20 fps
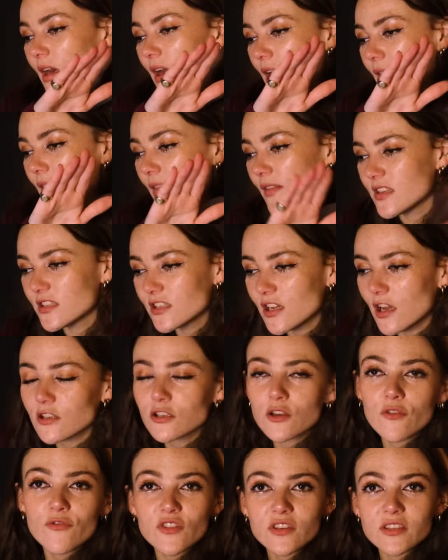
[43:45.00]
And this
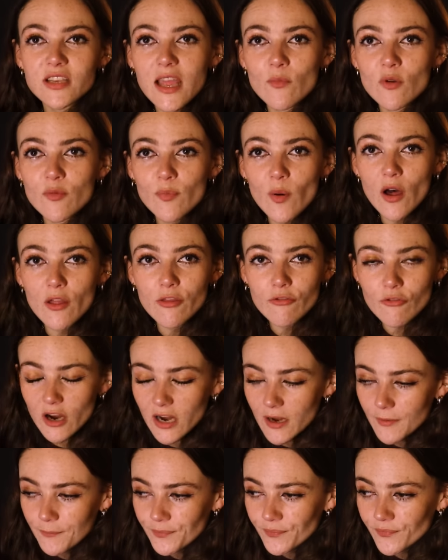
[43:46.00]
starts off the same with part
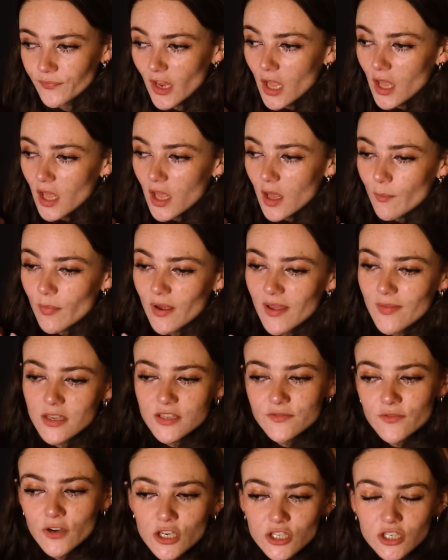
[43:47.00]
three, but in
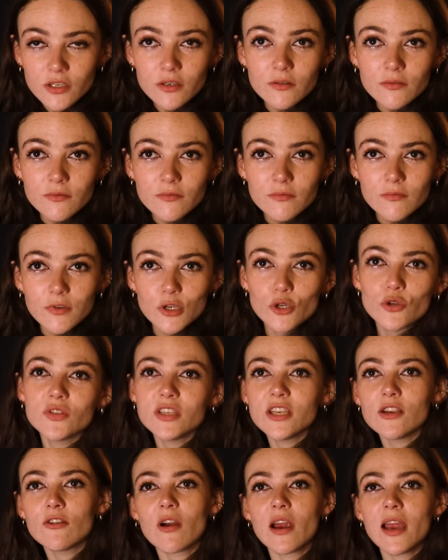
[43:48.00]
this version,
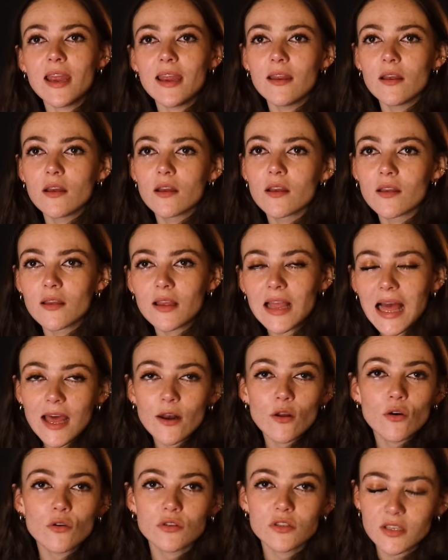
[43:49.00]
Lucy Gray
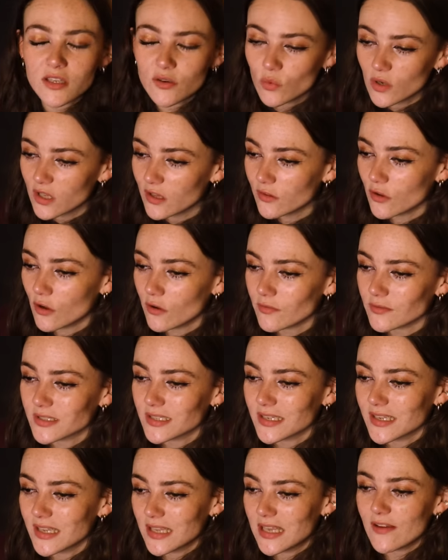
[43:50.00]
cannot and will
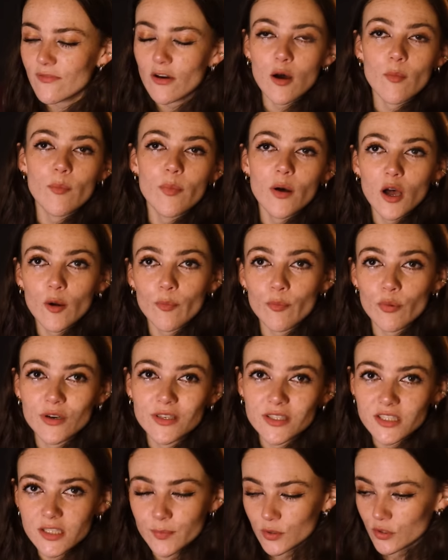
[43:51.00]
not give up her
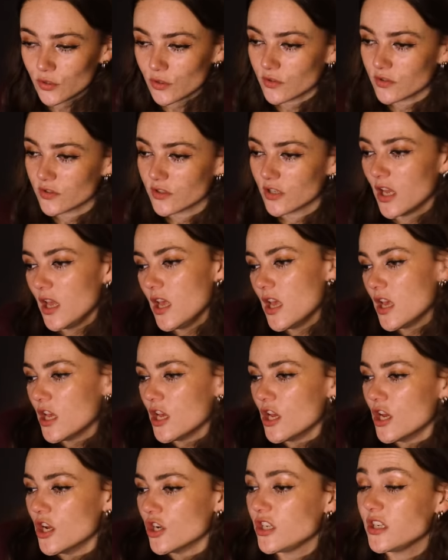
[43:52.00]
principles.
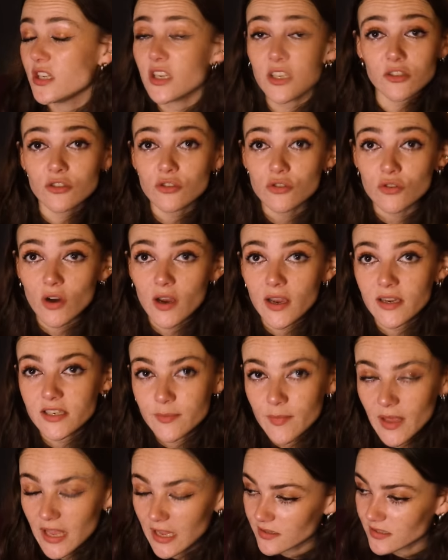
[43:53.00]
She doesn't try
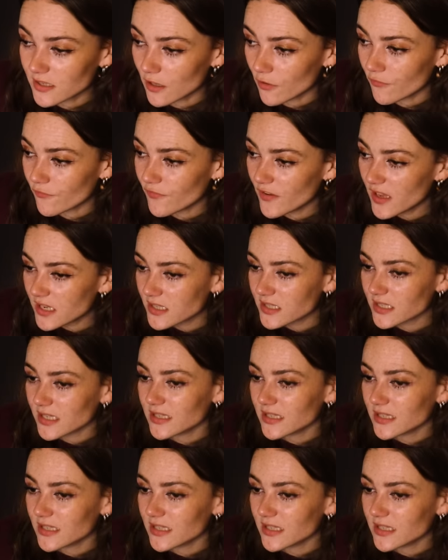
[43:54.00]
to make herself fit.